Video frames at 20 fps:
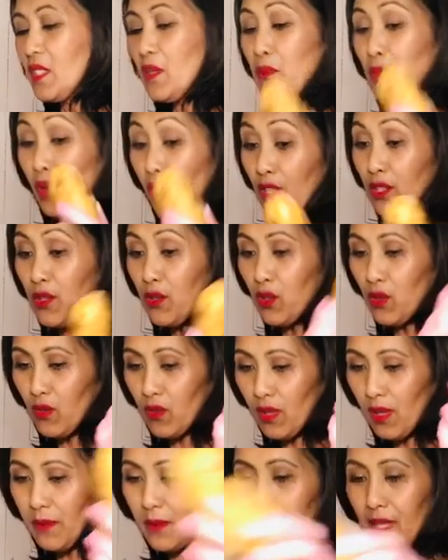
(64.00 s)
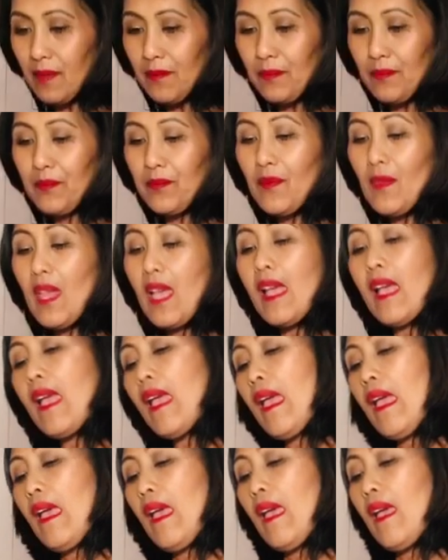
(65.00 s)
brush to scrub it.
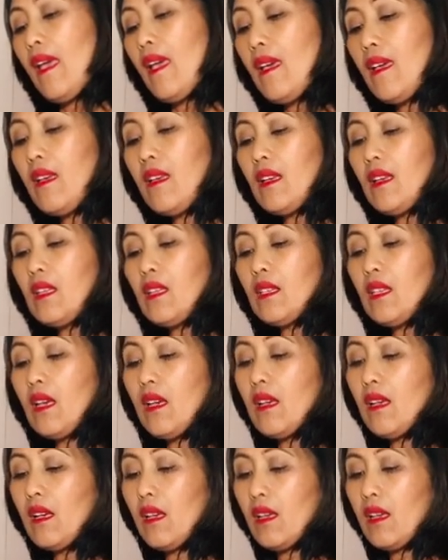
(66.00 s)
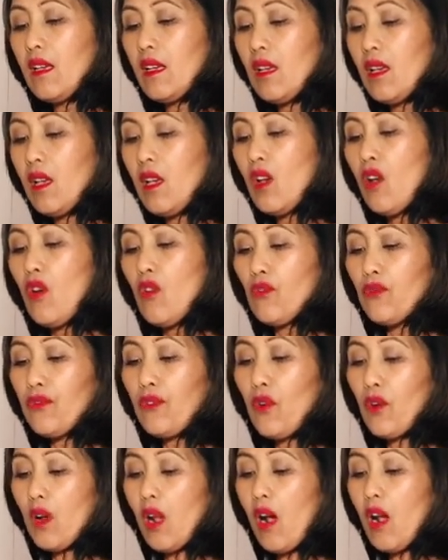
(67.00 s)
And
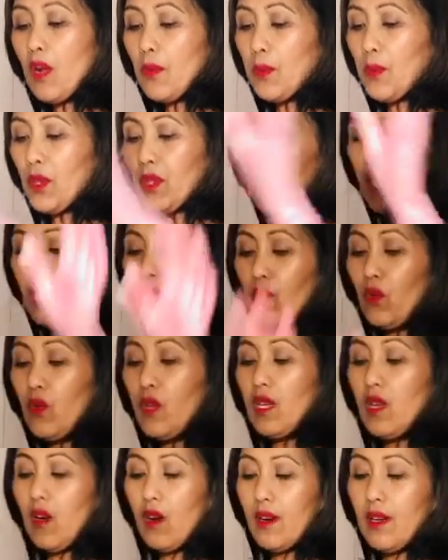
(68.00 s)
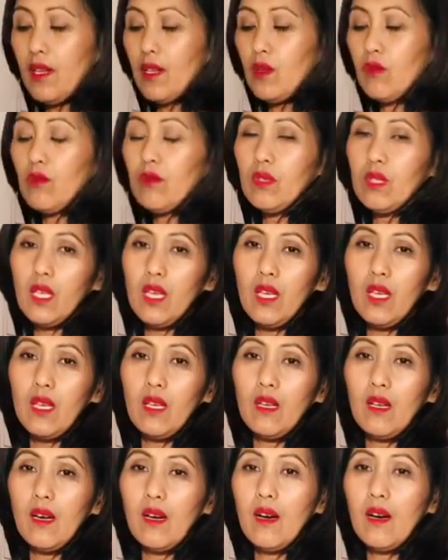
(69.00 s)
for our protein we are
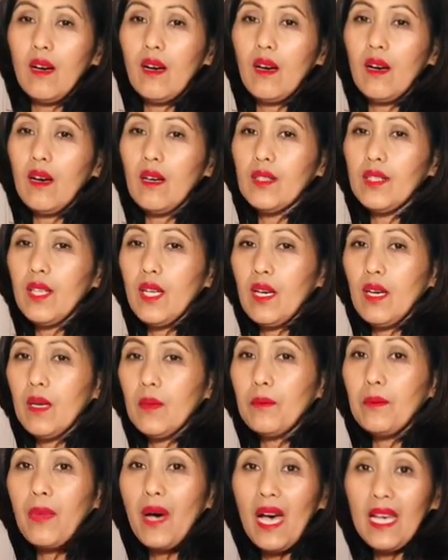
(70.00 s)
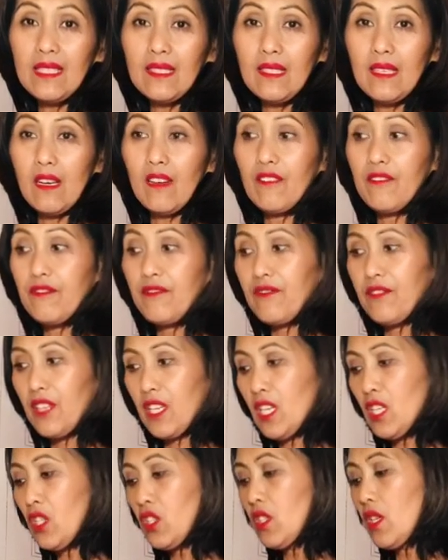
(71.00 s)
using the Basa
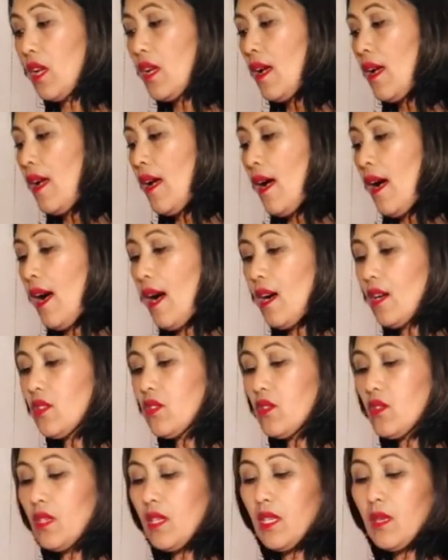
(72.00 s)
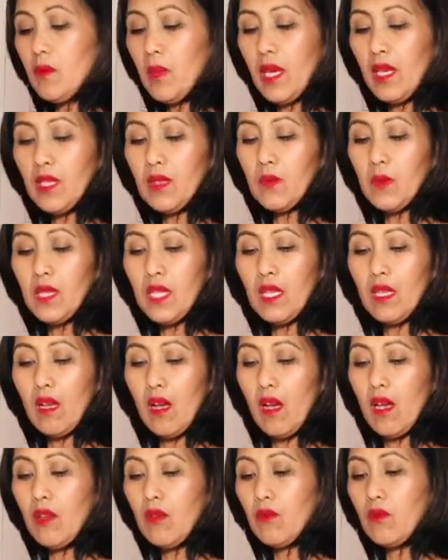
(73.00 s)
fish. Actually my husband and
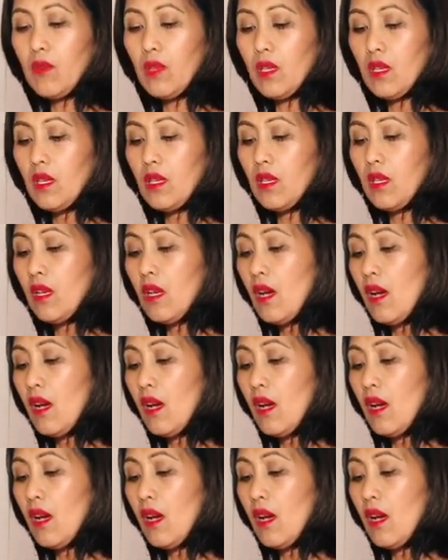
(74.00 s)
I, we